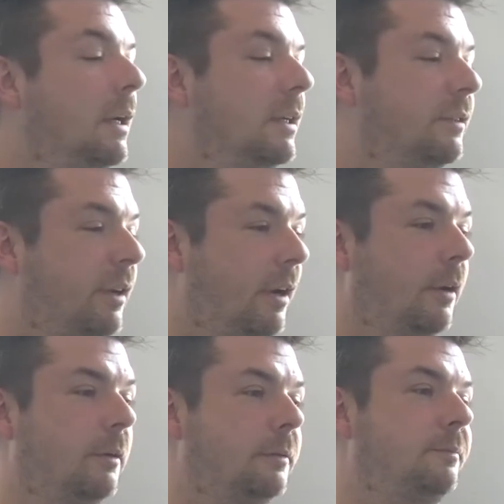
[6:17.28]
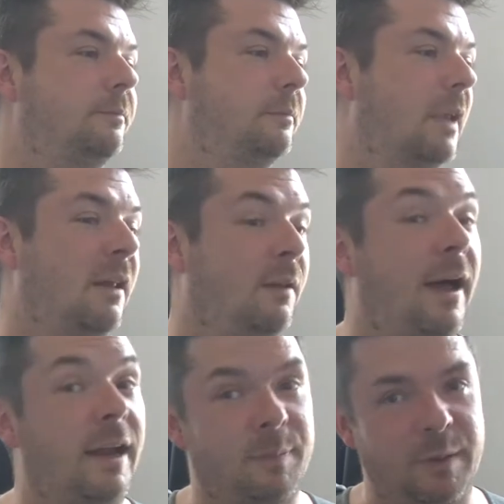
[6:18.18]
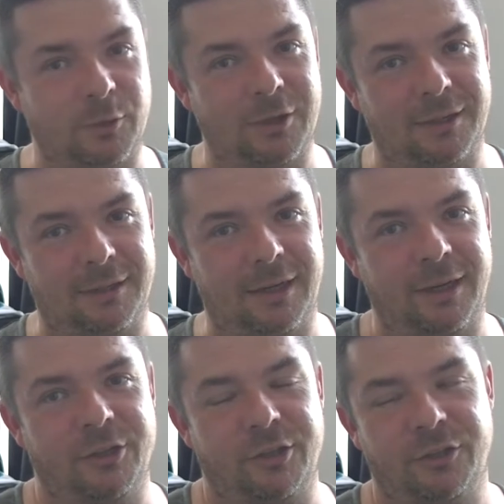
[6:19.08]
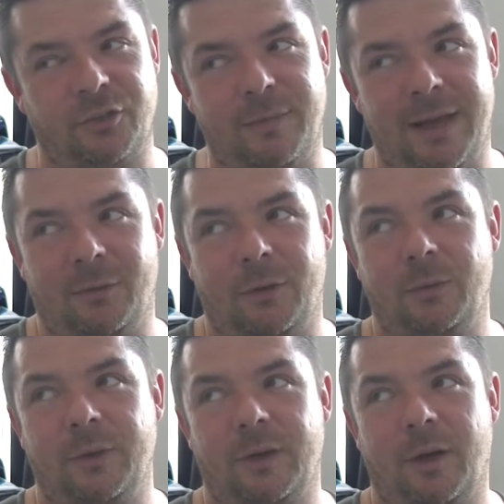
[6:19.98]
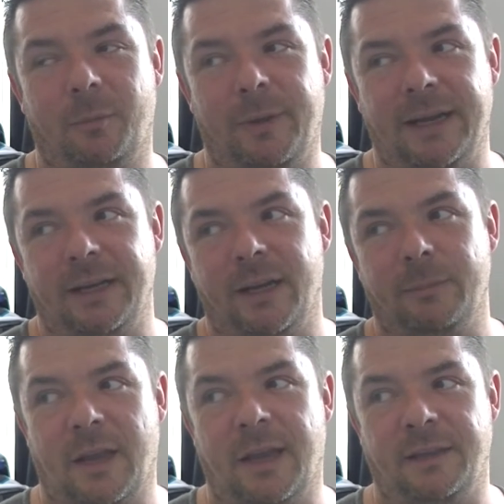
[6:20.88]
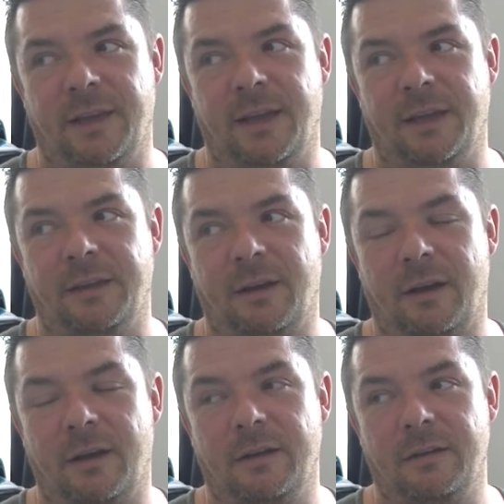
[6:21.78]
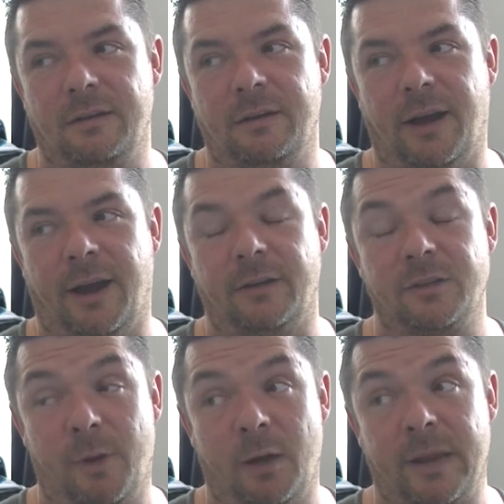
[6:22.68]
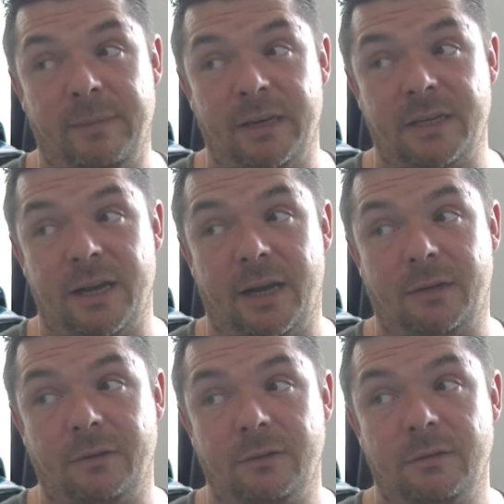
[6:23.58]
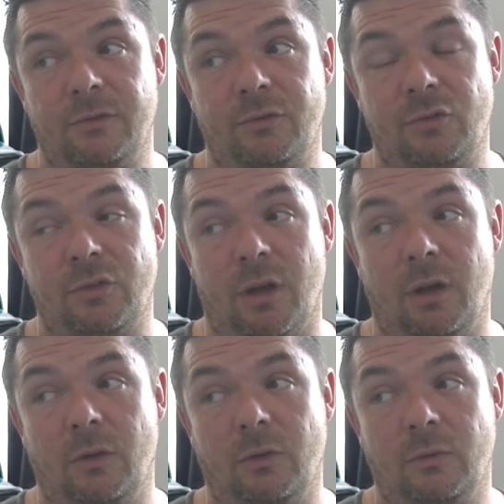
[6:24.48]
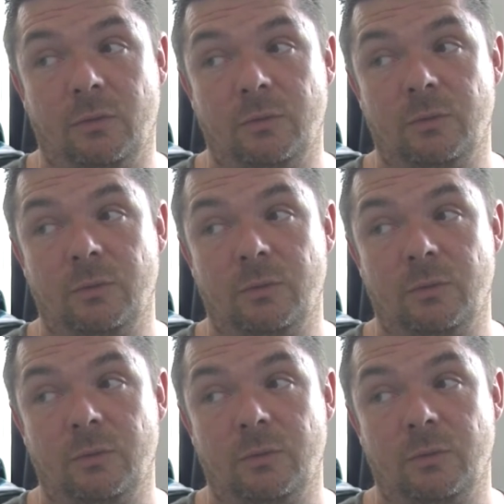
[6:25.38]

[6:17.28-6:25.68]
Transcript: so a lot of people got a lot of injuries from that one. We were all banged up, and then Aaron's mom came into town, so